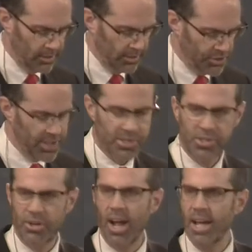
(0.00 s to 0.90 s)
Jesus
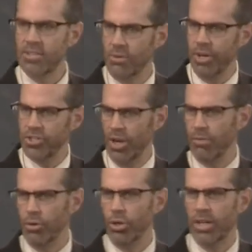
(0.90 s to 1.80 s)
Christ, the rich young
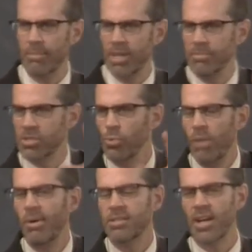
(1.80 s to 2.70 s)
ruler, comes up and says, What
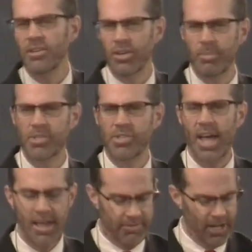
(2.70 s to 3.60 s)
must I do to be
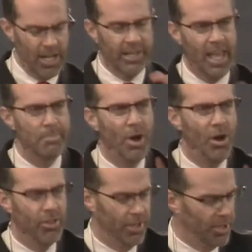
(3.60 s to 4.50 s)
saved? Keep all
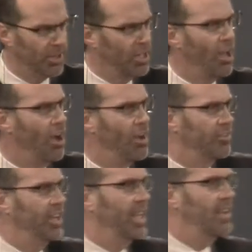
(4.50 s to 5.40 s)
the, the laws. And
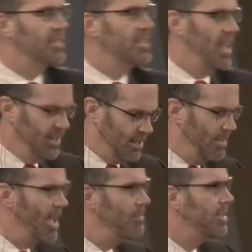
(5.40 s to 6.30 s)
he gives the Ten
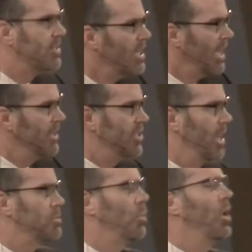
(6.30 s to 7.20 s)
Commandments. He
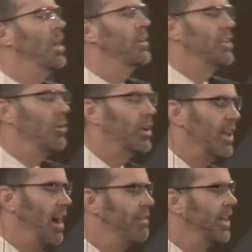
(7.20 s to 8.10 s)
skips one, don't
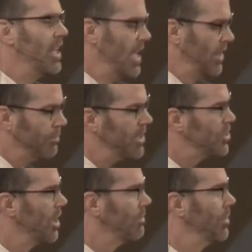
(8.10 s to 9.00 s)
covet. And the rich
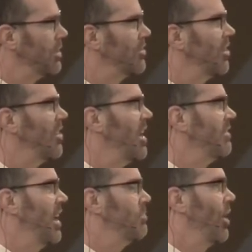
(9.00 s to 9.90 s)
young ruler says, I've
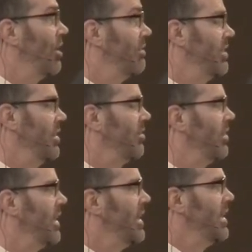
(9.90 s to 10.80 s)
kept all of these.
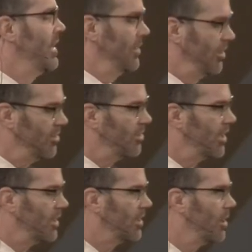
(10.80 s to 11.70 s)
And Jesus
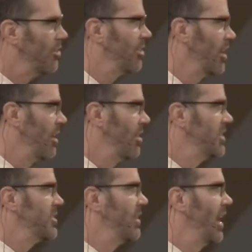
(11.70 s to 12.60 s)
said, Go sell all that
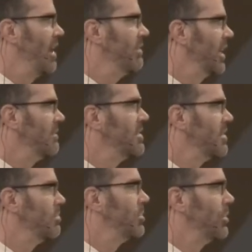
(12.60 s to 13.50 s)
you have and give it to the
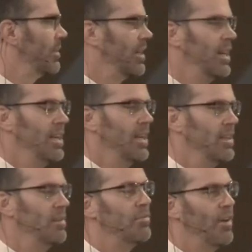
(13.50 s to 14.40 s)
poor, and
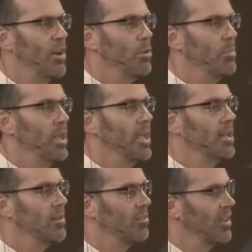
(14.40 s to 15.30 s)
then follow me. And
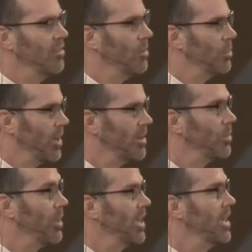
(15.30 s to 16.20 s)
it says he went
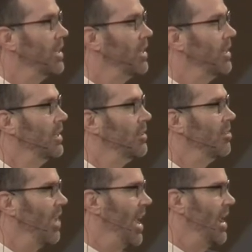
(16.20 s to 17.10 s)
away
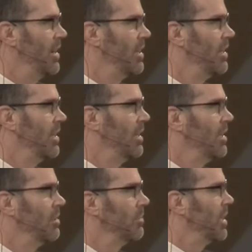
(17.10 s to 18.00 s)
sad
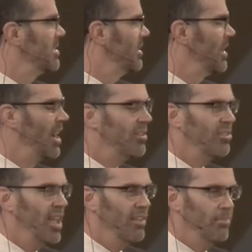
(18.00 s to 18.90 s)
because you're not
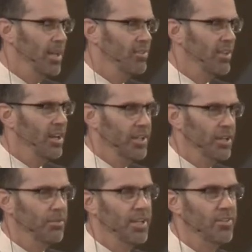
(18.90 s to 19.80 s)
saved by selling your
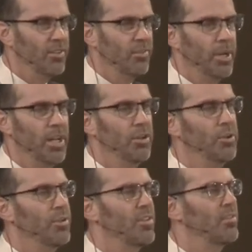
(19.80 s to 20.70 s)
riches. But he
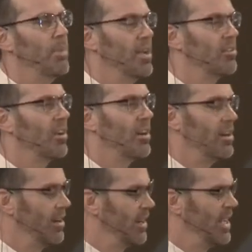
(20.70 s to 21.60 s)
knew this man's
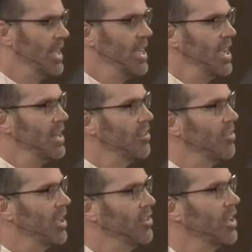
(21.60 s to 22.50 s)
heart, and he
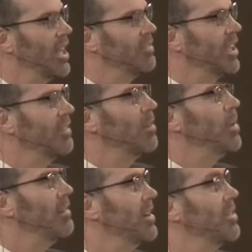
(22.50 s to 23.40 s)
said, You're going to have to give up
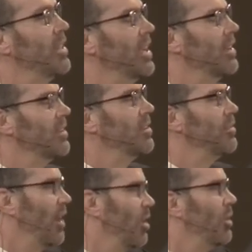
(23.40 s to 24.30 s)
everything to
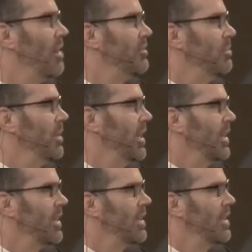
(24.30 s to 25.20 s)
follow after me.
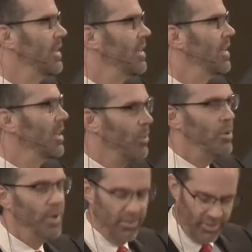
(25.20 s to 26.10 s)
And he went
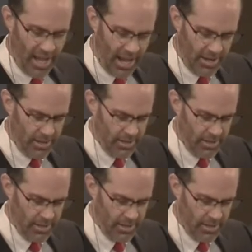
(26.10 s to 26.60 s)
away sad.